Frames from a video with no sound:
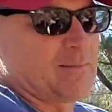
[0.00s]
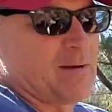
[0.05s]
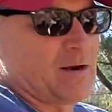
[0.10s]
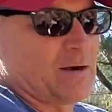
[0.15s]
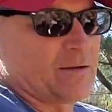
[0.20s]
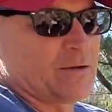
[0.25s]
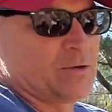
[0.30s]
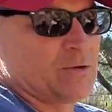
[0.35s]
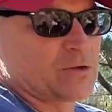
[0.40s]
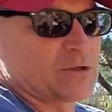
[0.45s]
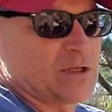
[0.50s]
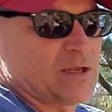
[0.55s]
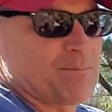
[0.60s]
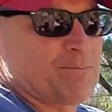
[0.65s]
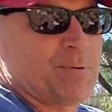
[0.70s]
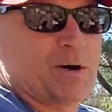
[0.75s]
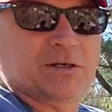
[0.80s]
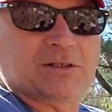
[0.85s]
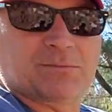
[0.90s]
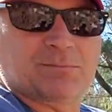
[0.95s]
about a, usually a
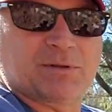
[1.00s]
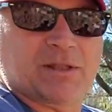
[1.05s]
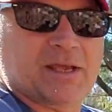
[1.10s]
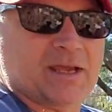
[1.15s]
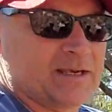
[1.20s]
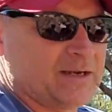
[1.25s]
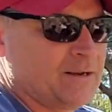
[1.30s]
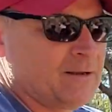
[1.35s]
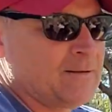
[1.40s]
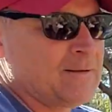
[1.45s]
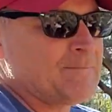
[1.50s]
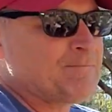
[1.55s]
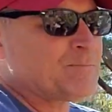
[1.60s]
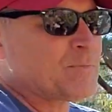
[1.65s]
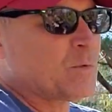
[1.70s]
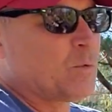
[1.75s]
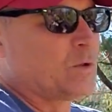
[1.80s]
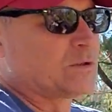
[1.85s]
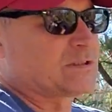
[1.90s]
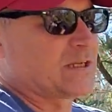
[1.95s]
budget blade,
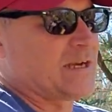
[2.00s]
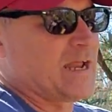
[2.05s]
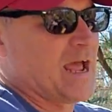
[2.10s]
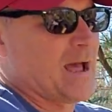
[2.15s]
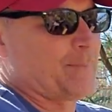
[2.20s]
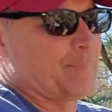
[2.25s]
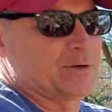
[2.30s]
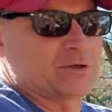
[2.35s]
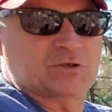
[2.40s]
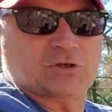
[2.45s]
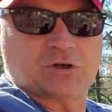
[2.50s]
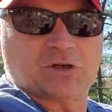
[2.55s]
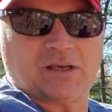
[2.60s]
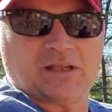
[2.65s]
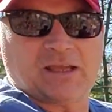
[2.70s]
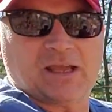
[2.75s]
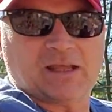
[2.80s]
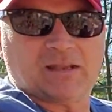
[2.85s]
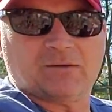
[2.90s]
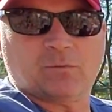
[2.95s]
what's going to happen is you're going to
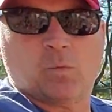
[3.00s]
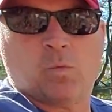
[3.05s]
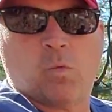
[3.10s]
get